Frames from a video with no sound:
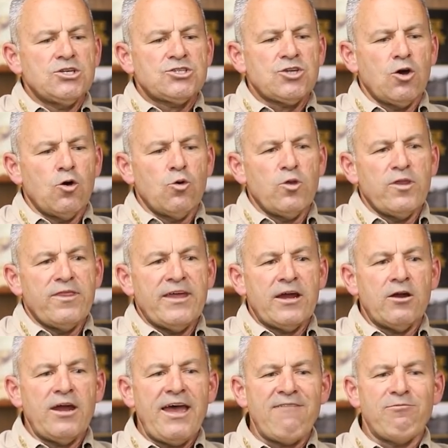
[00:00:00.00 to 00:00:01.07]
So
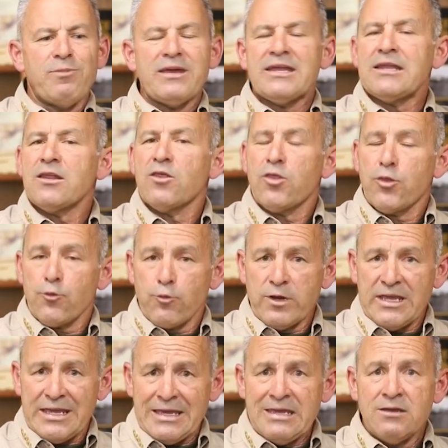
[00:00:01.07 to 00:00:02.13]
there have been
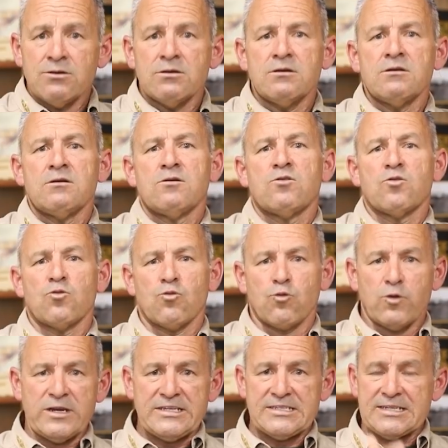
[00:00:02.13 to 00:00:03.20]

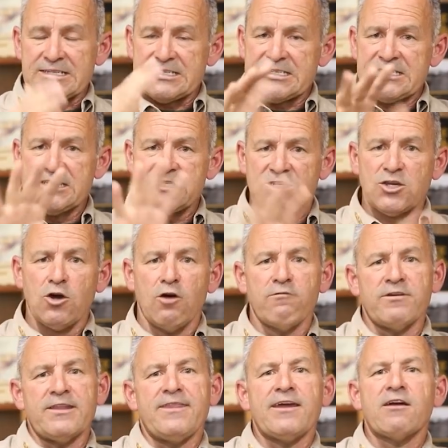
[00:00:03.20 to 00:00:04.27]
since
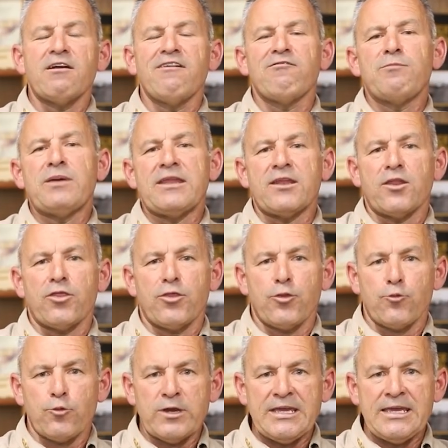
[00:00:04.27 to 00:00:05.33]
COVID, there have been
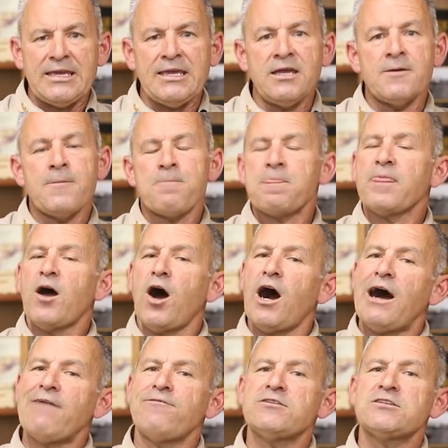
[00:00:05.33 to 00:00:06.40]
3
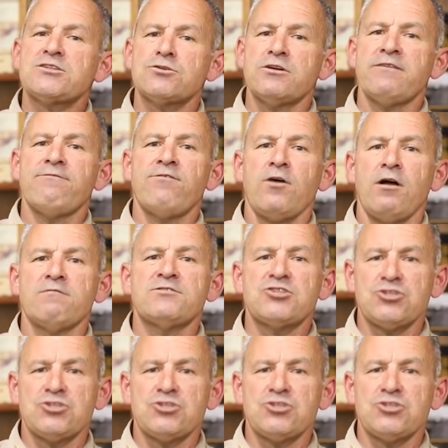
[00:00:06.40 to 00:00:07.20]
officer-involved